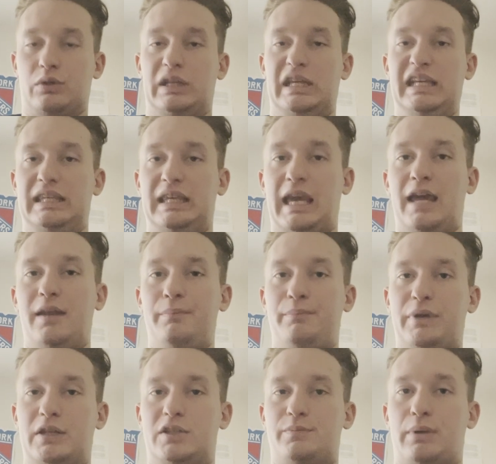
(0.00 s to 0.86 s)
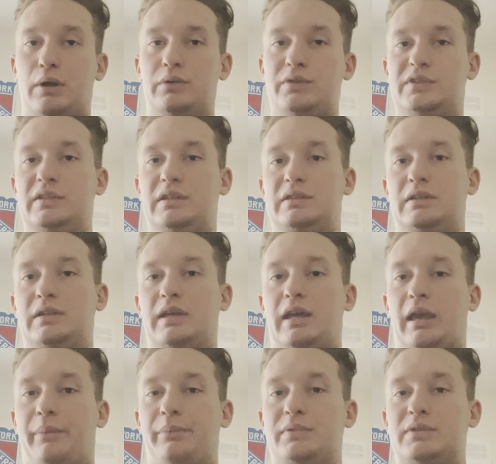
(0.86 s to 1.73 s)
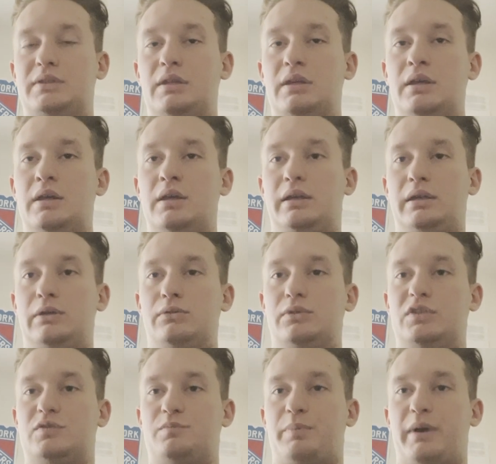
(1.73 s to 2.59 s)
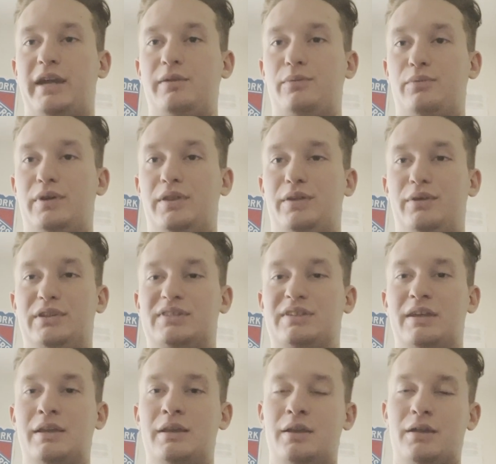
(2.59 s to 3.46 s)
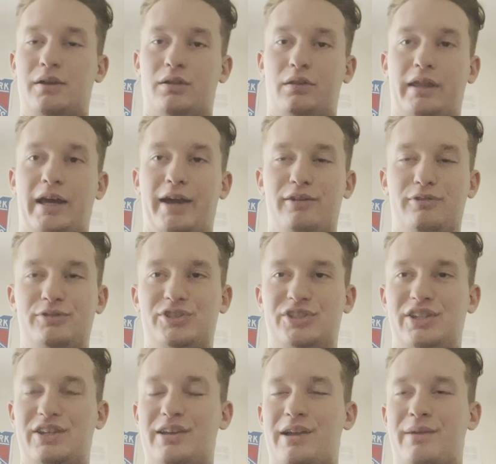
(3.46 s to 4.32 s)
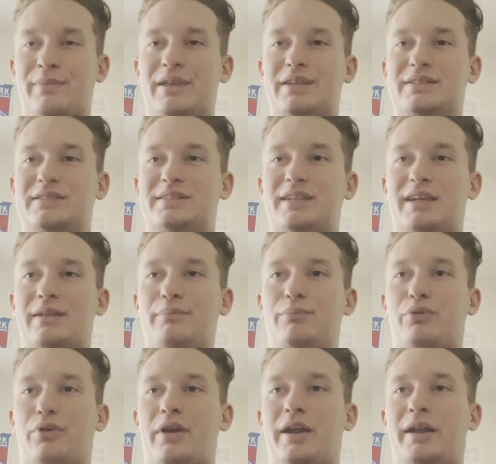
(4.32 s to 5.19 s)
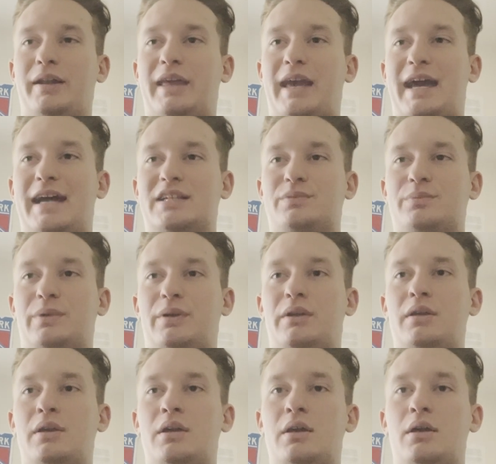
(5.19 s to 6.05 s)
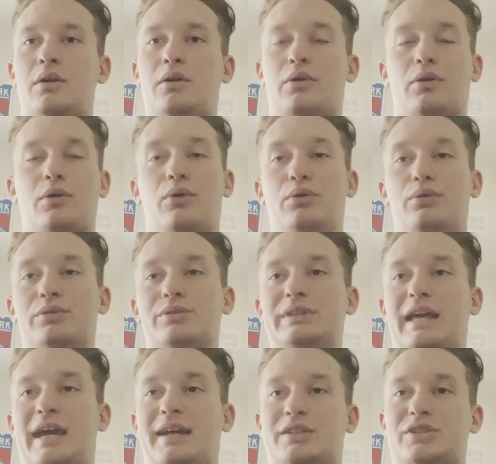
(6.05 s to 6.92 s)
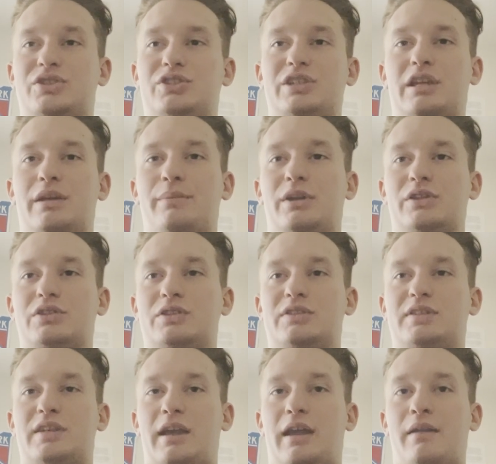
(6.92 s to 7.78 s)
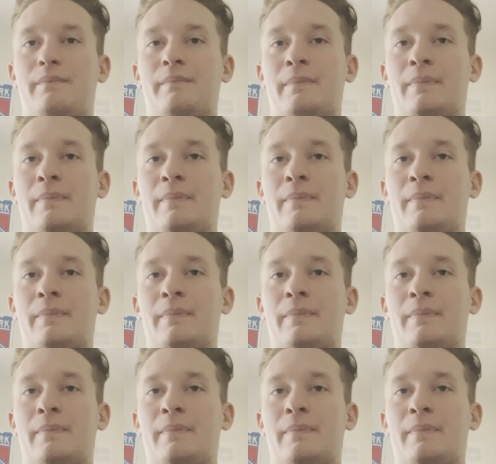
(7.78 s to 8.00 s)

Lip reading: He can pitch postseason games, you know, despite what his clown GM has said, Brian Cashman, or old ex-GM, I should say.